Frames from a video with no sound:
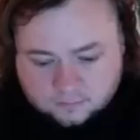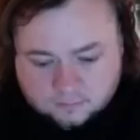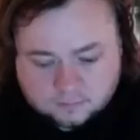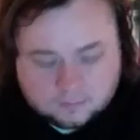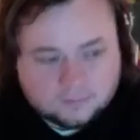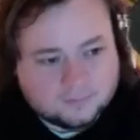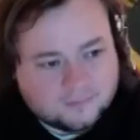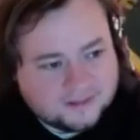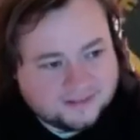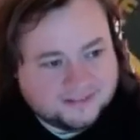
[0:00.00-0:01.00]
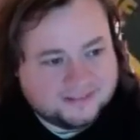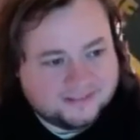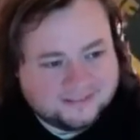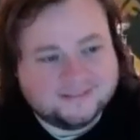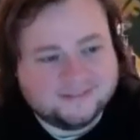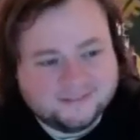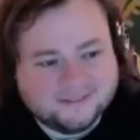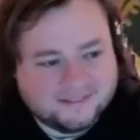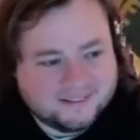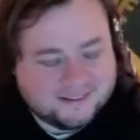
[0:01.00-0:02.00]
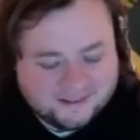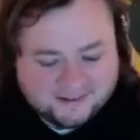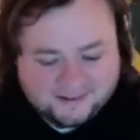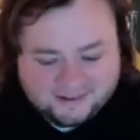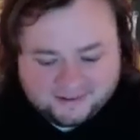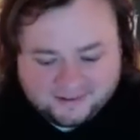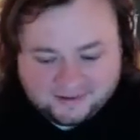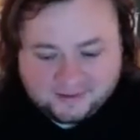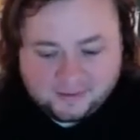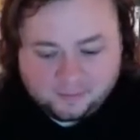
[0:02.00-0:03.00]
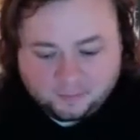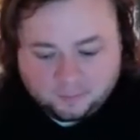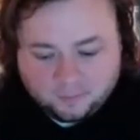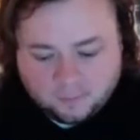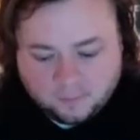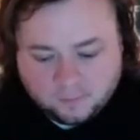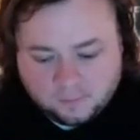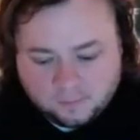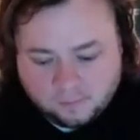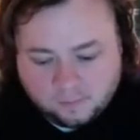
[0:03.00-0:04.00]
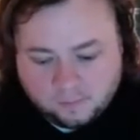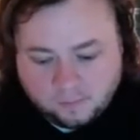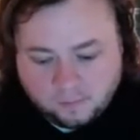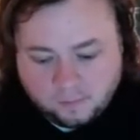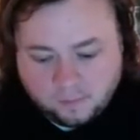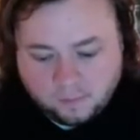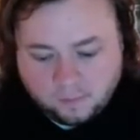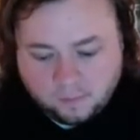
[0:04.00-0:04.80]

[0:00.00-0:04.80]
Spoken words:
No words are spoken by the person on screen.